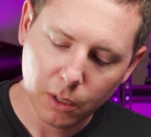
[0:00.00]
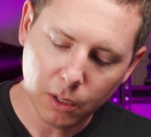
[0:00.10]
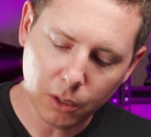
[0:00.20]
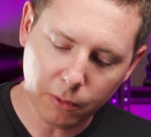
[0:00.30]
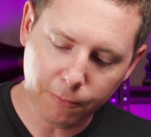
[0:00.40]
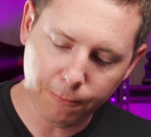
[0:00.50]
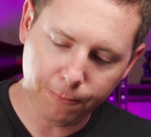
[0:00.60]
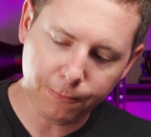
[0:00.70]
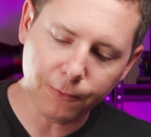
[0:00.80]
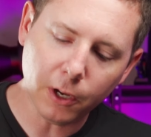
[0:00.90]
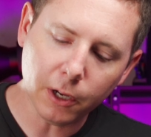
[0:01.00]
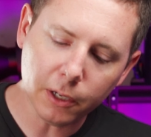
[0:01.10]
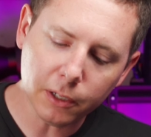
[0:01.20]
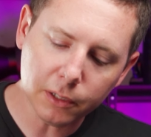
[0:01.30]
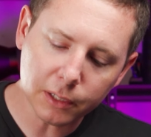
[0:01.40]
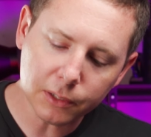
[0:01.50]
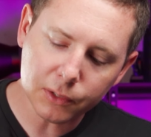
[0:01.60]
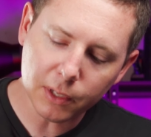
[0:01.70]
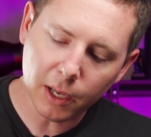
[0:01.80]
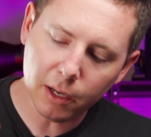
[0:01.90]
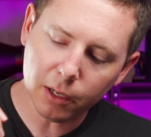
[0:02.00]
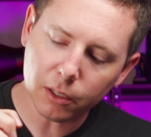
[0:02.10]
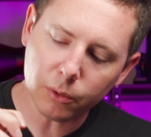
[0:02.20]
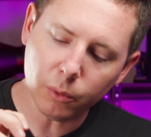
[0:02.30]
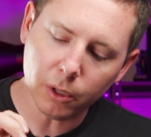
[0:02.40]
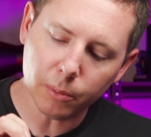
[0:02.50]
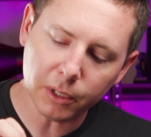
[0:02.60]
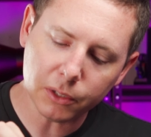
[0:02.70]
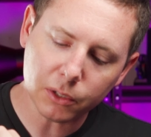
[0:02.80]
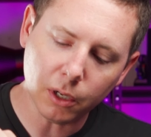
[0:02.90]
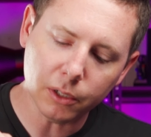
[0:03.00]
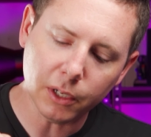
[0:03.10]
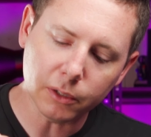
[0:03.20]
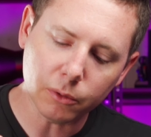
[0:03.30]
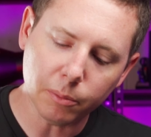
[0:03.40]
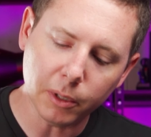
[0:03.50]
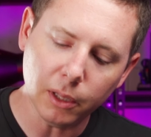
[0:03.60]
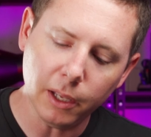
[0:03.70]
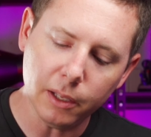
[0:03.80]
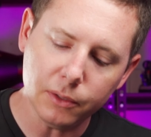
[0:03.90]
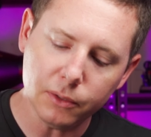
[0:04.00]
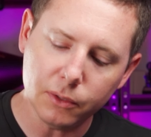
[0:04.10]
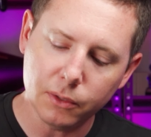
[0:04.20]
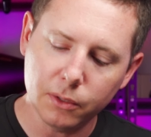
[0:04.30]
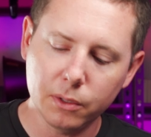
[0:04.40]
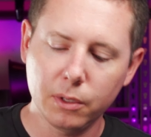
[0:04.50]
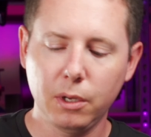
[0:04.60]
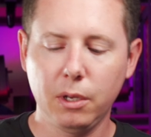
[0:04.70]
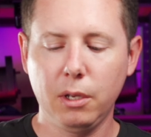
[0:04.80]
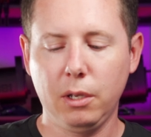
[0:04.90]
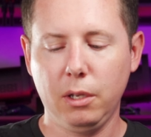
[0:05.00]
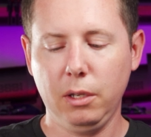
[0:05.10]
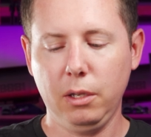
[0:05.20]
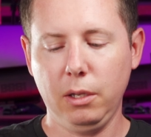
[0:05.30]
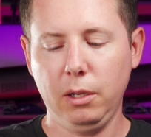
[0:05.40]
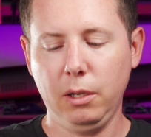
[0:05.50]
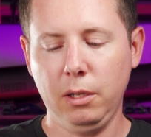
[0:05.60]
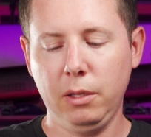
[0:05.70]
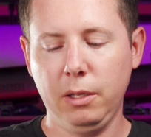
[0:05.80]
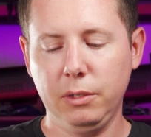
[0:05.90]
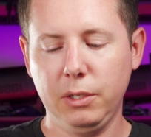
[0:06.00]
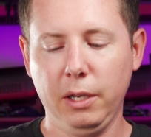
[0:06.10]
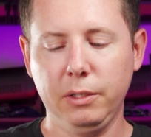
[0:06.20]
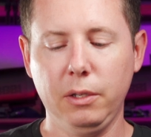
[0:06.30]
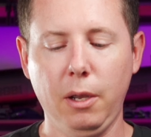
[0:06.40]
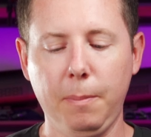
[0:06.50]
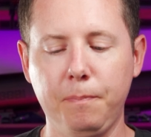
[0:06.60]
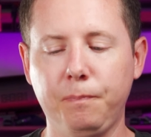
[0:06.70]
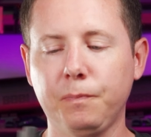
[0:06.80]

I'm going to find exactly where it makes contact with my lens and then tighten it up.